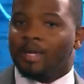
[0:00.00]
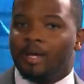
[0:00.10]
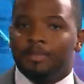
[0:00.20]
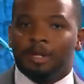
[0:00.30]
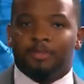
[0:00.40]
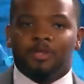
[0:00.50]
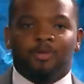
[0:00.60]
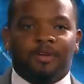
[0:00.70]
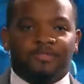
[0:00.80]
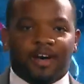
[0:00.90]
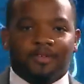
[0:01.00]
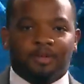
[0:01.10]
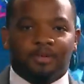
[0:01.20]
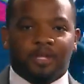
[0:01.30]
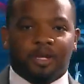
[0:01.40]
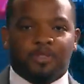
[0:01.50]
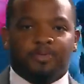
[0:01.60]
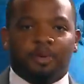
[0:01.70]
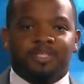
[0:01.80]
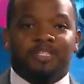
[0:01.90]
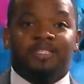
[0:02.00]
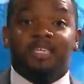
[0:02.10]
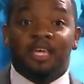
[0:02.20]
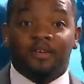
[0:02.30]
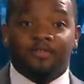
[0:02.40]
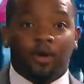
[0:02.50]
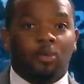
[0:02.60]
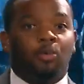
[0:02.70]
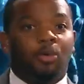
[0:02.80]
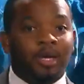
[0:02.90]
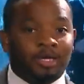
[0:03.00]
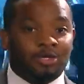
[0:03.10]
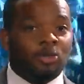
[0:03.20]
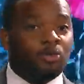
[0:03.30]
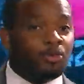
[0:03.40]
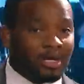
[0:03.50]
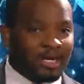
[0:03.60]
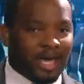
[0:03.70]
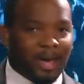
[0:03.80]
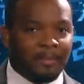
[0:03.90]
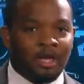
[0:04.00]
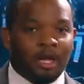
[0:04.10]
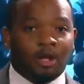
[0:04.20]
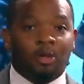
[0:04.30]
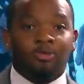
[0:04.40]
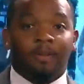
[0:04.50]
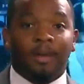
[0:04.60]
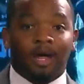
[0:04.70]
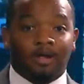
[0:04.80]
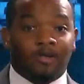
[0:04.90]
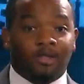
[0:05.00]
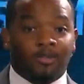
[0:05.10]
Coming up in 25 News Now Sports, a CFL Week 2 recap, including the Battle of the